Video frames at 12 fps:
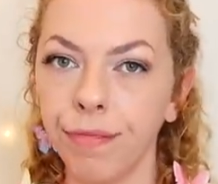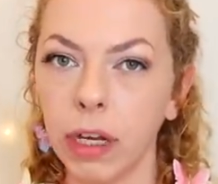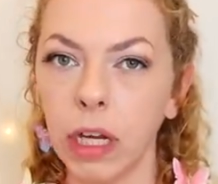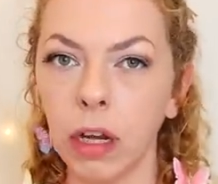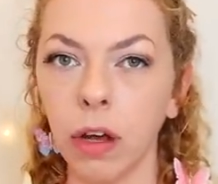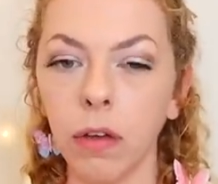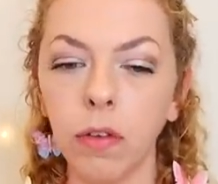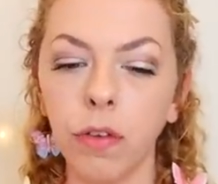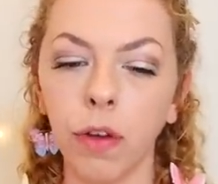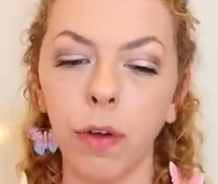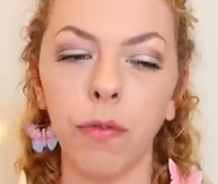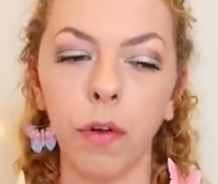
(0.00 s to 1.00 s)
You know,
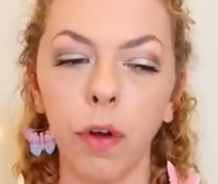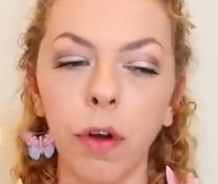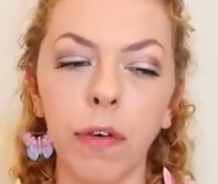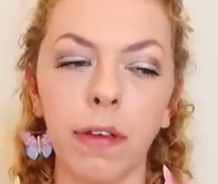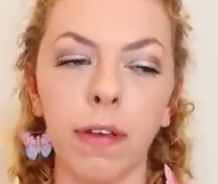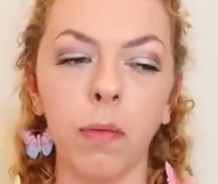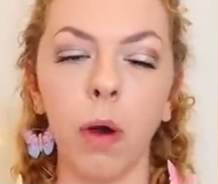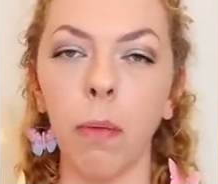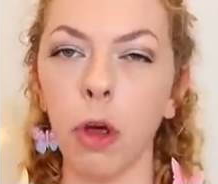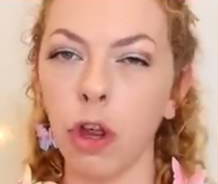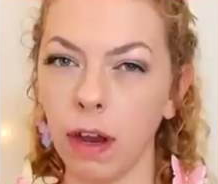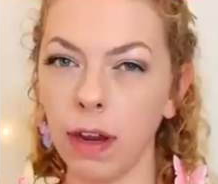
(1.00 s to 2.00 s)
so for a lot of us, that's why
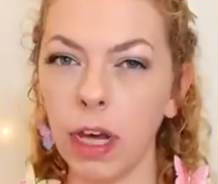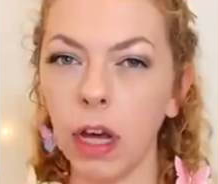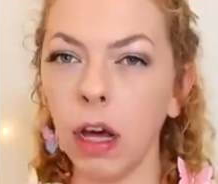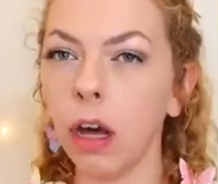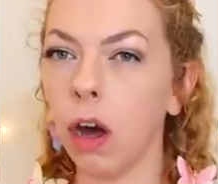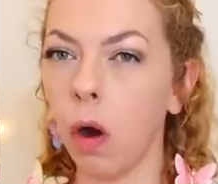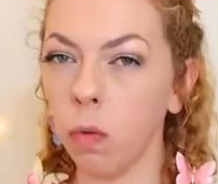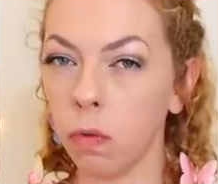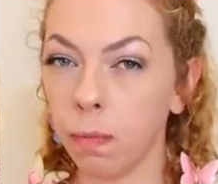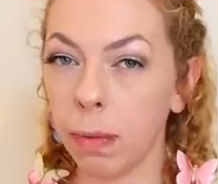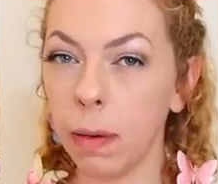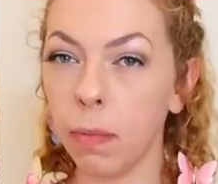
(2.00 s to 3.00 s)
we're shedding
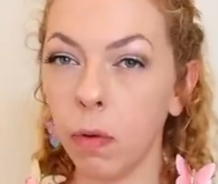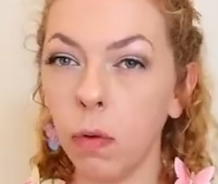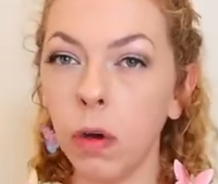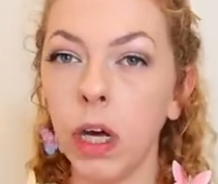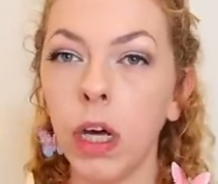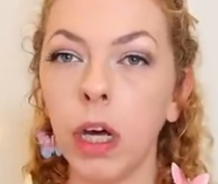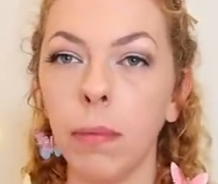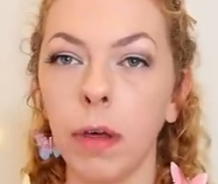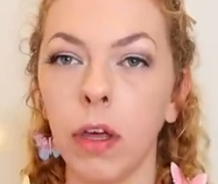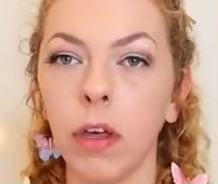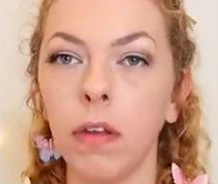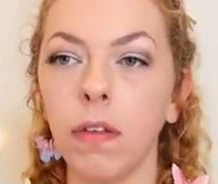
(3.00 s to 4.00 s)
old people,
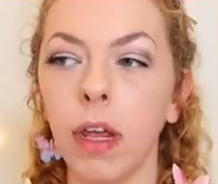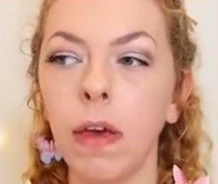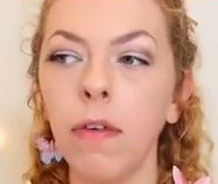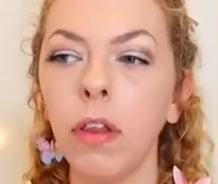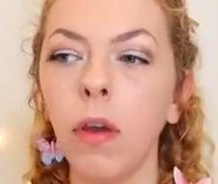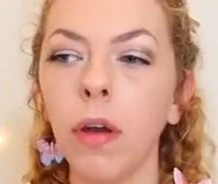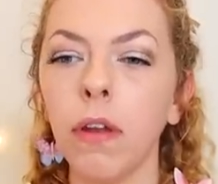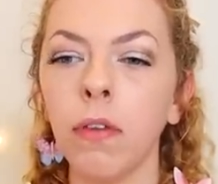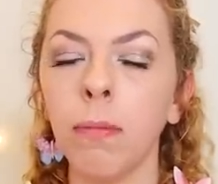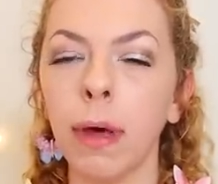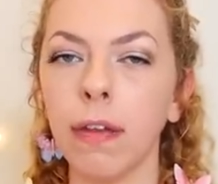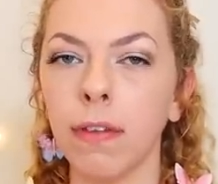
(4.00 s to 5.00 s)
because even though it
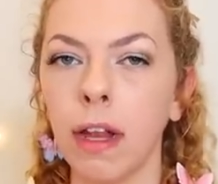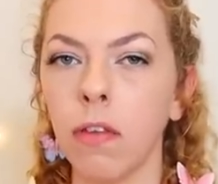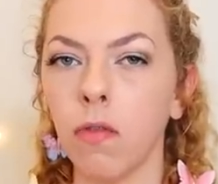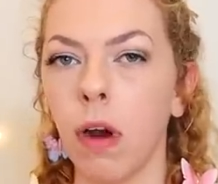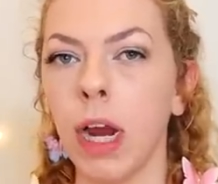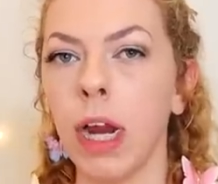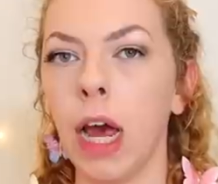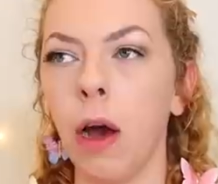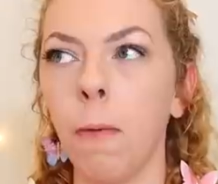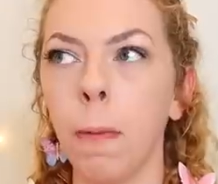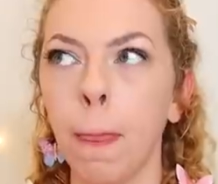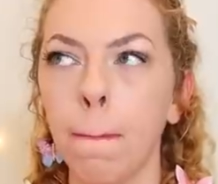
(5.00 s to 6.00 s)
doesn't make sense right
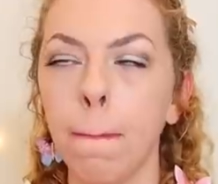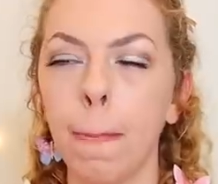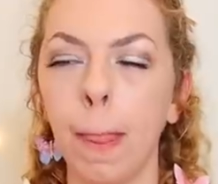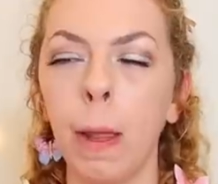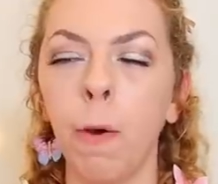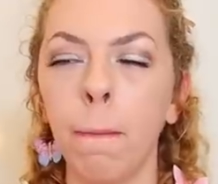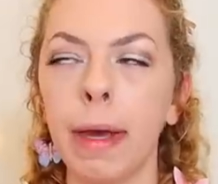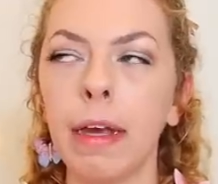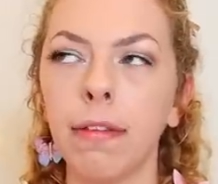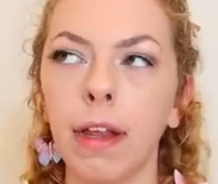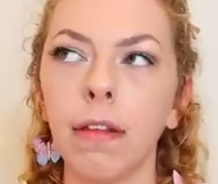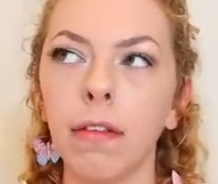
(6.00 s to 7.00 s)
now, it will make
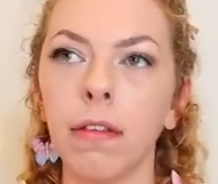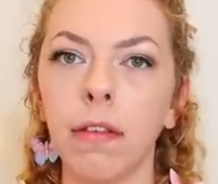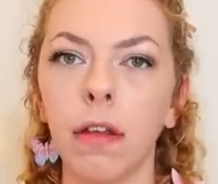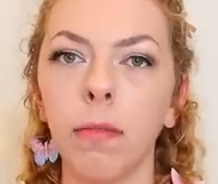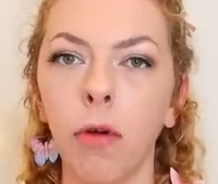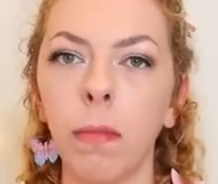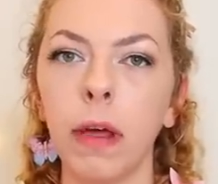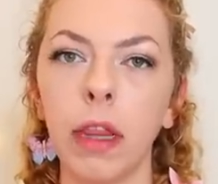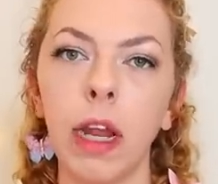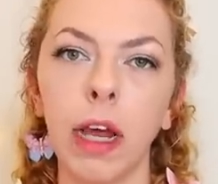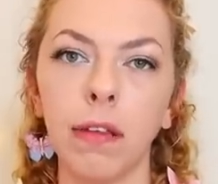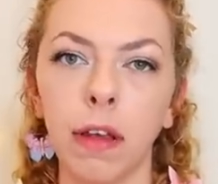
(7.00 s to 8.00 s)
sense probably in
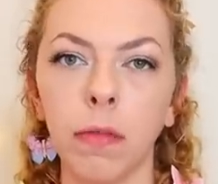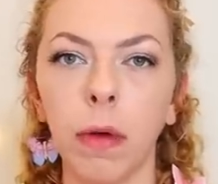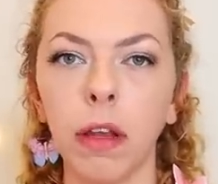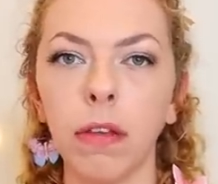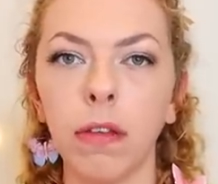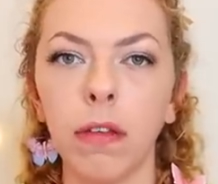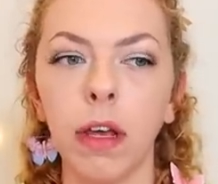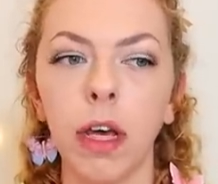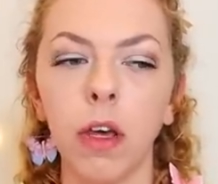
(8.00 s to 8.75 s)
the next 6 months.